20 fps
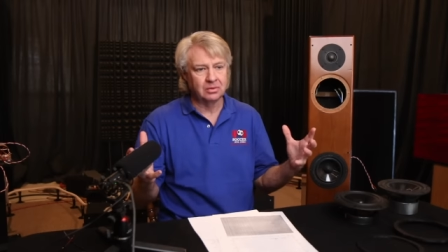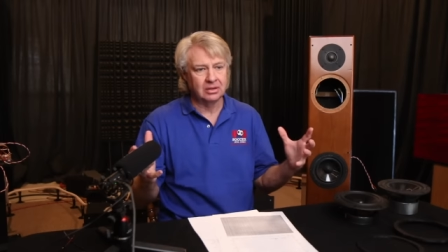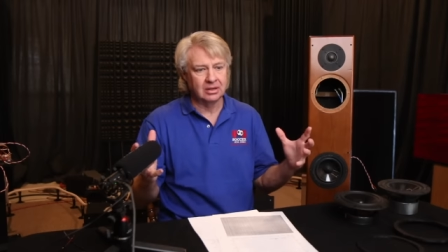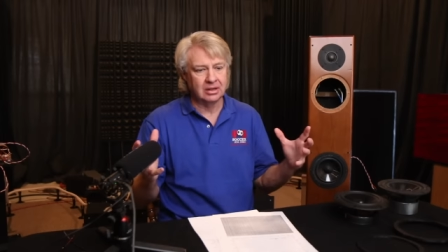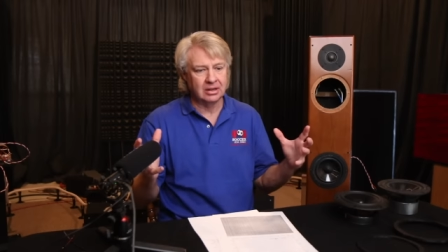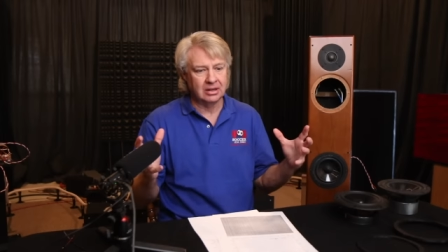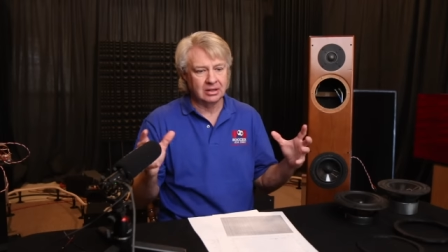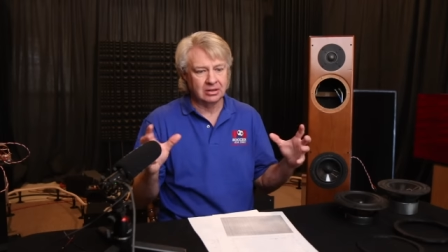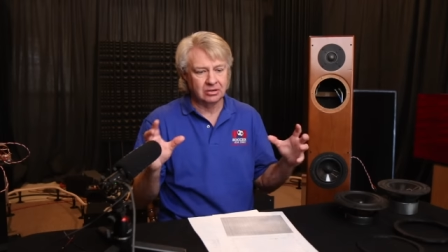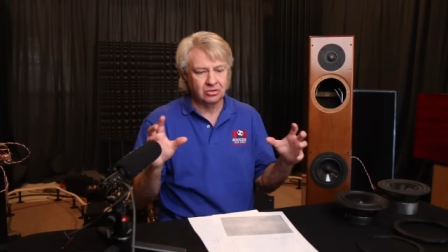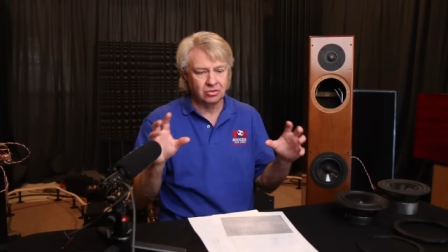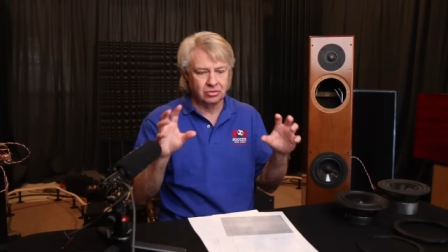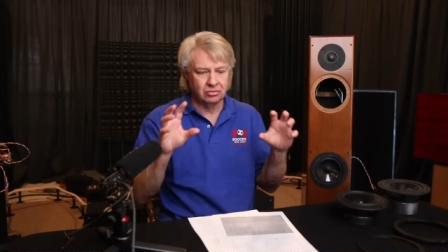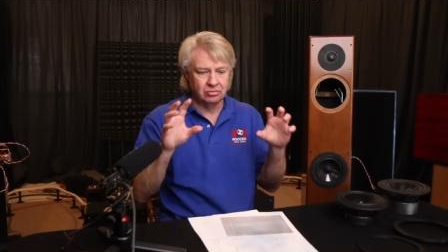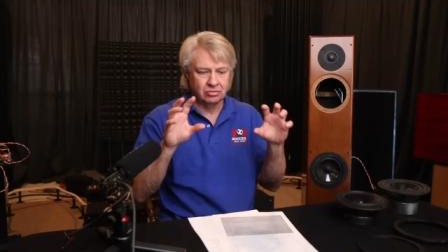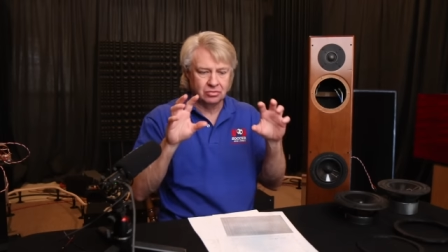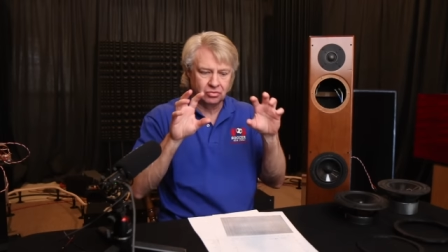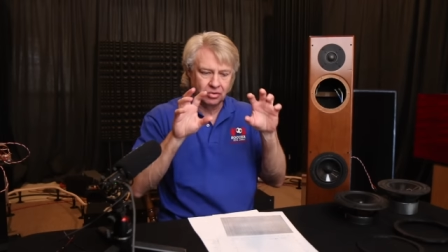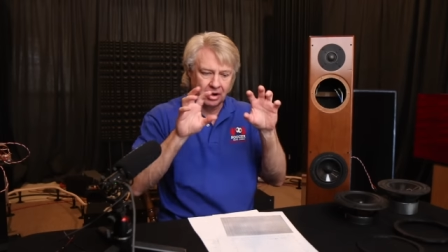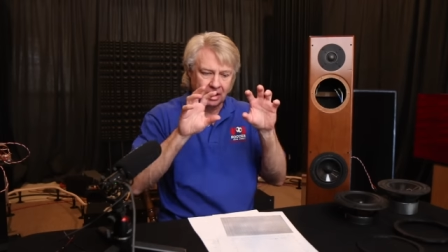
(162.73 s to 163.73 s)
and
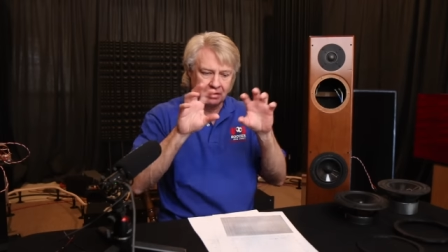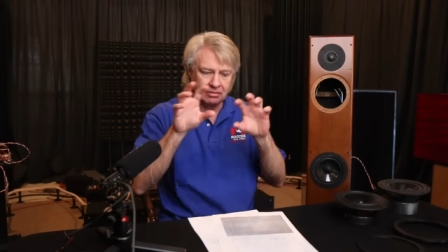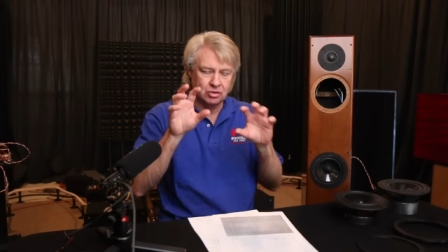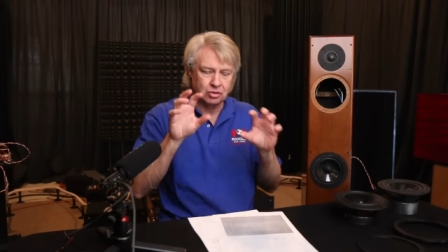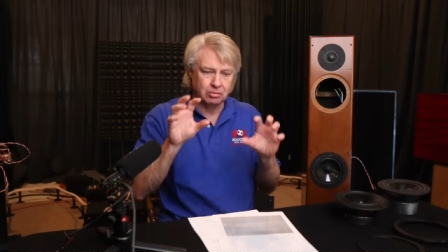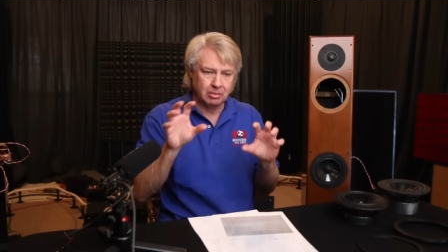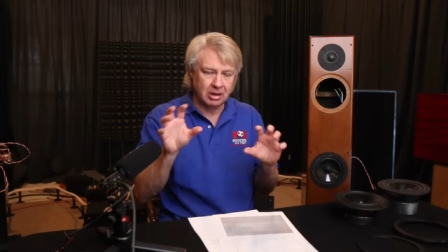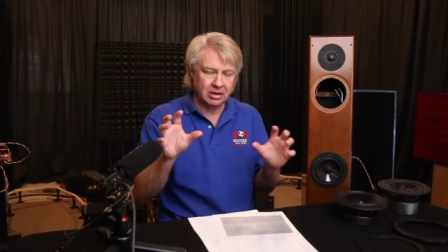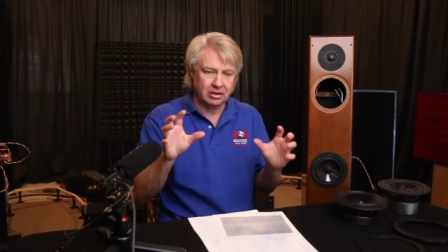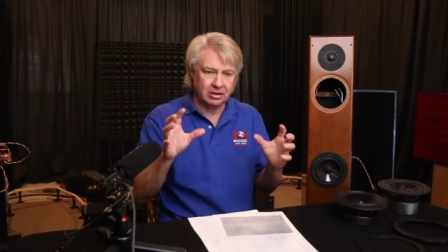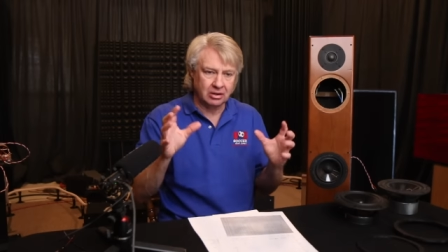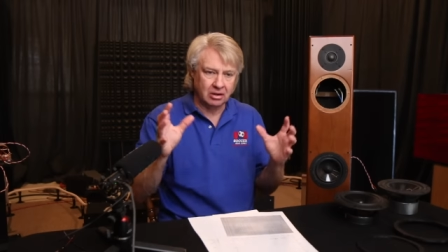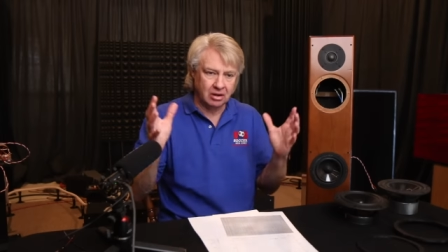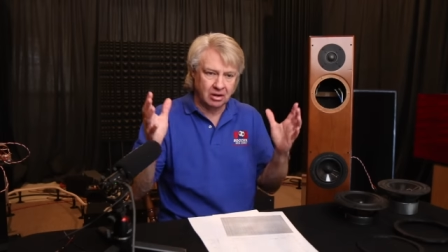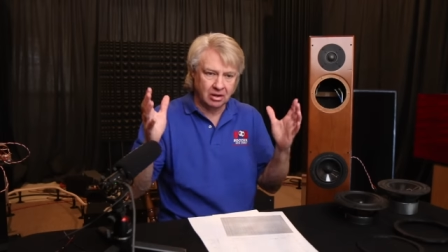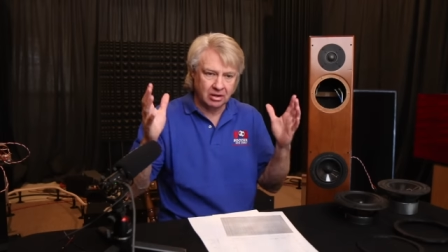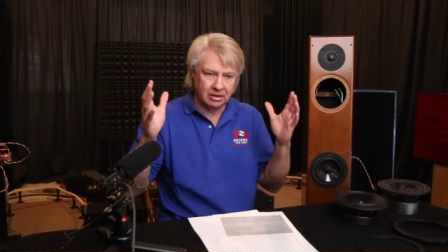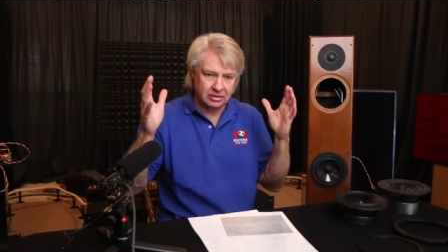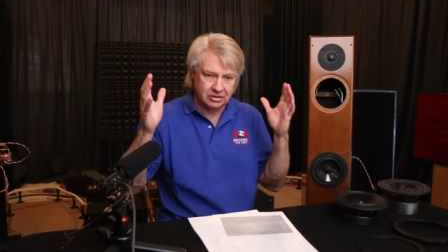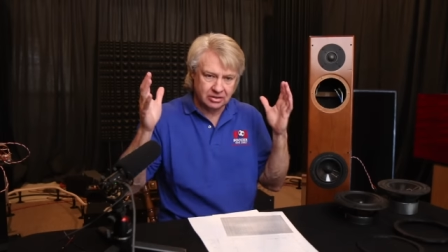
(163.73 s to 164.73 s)
drivers mounted
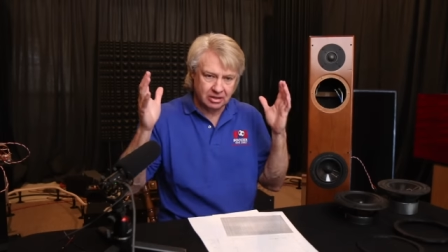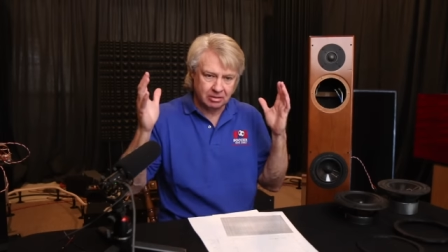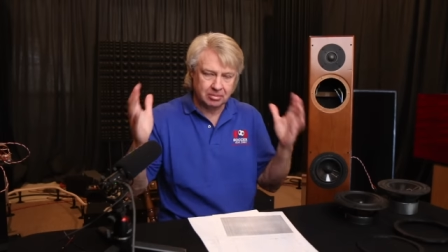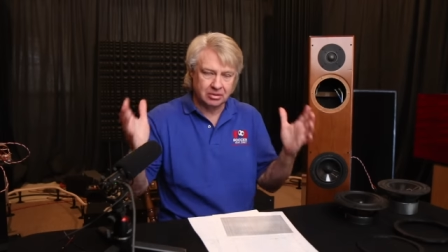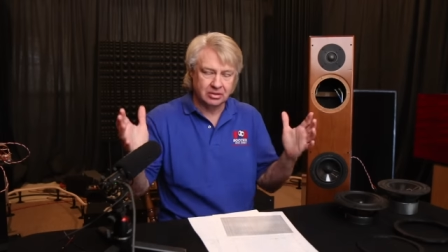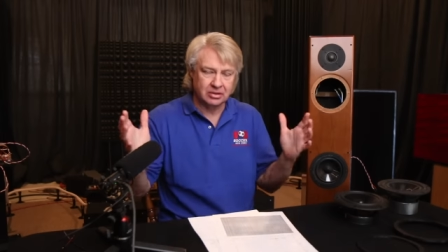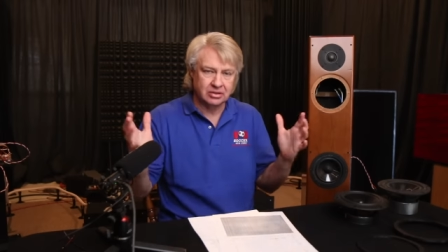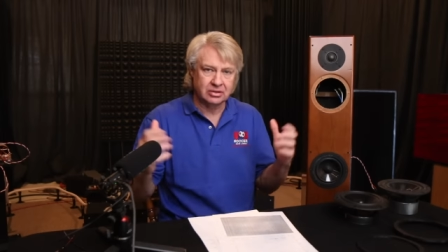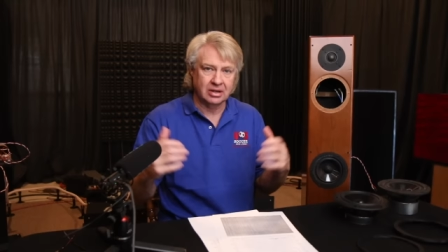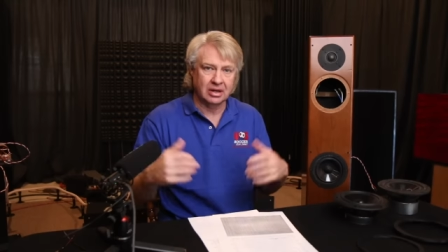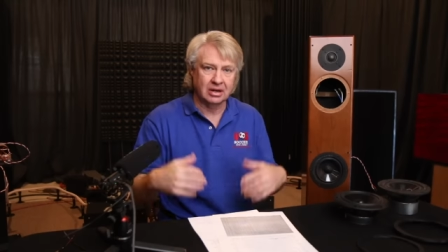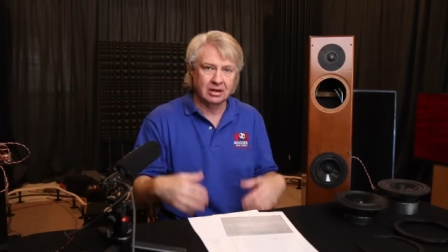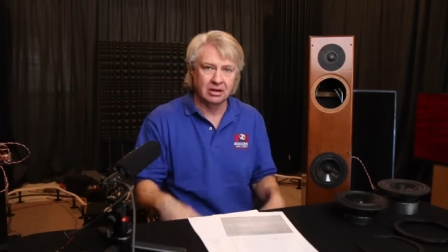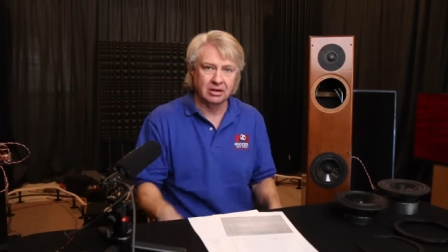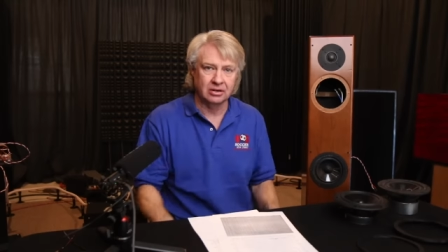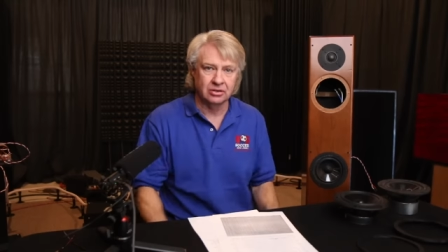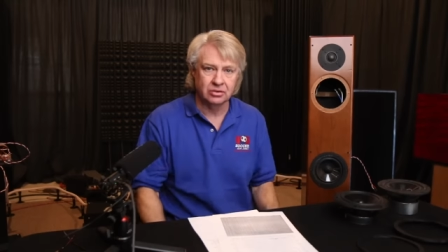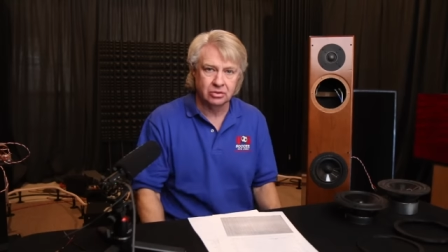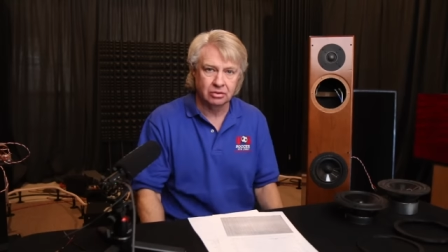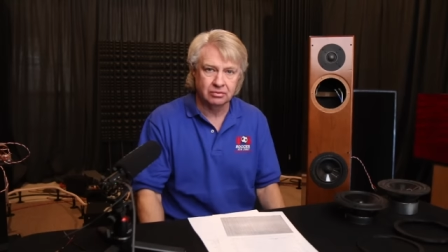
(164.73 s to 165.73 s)
on something that's got a
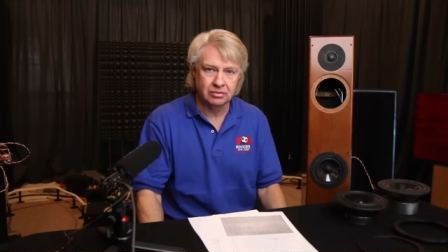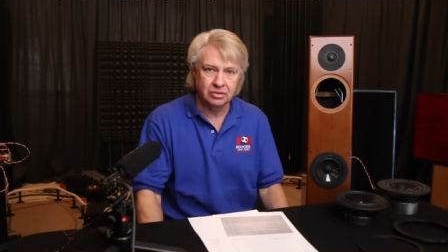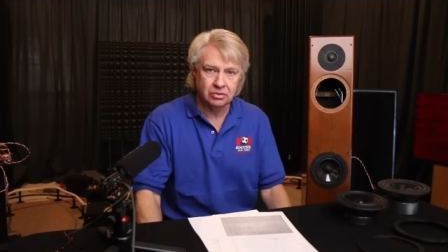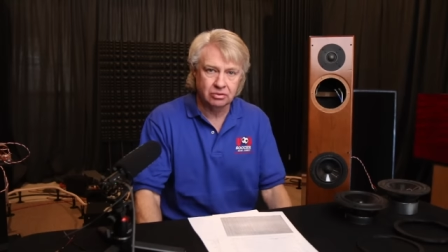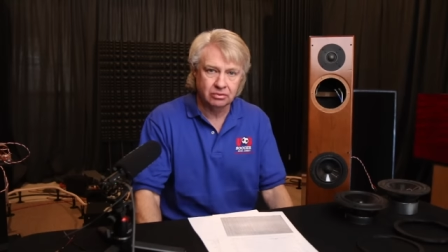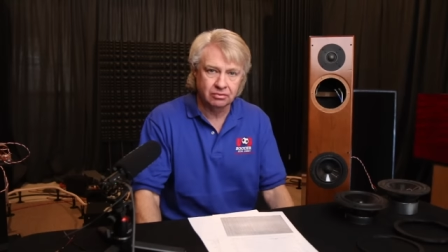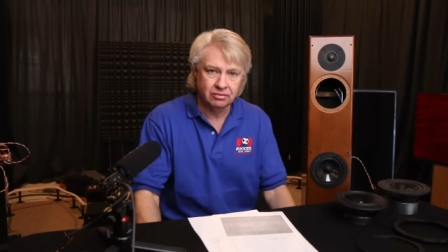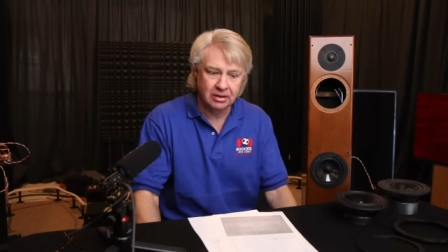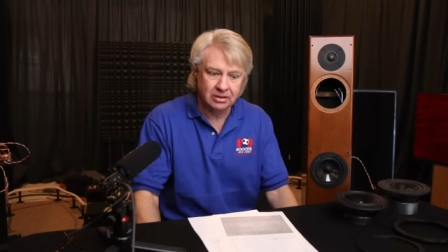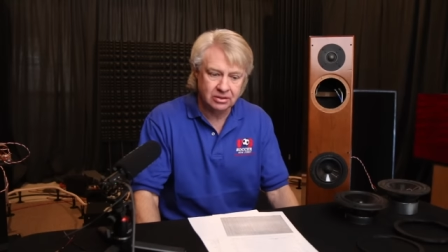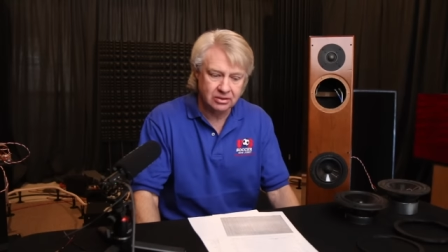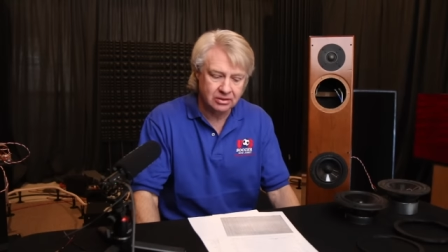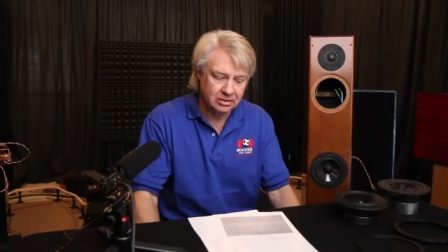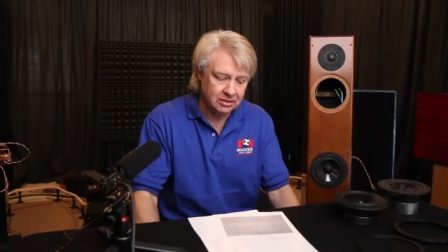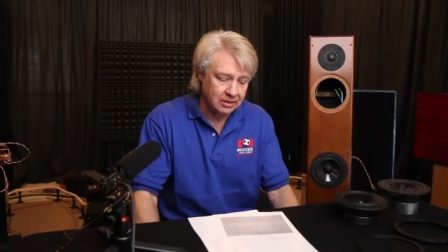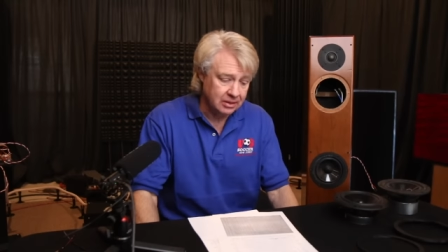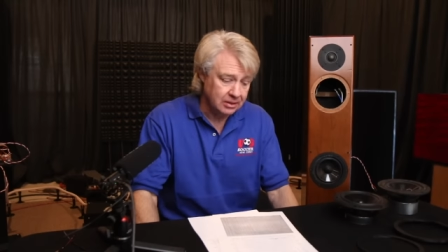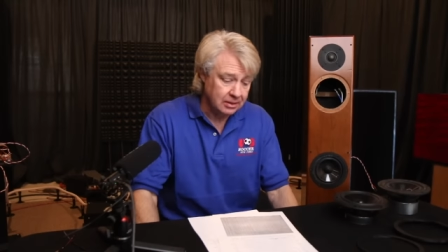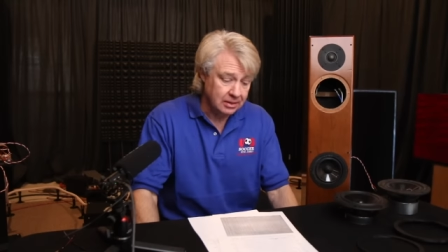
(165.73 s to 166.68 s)
lot of surface reflection,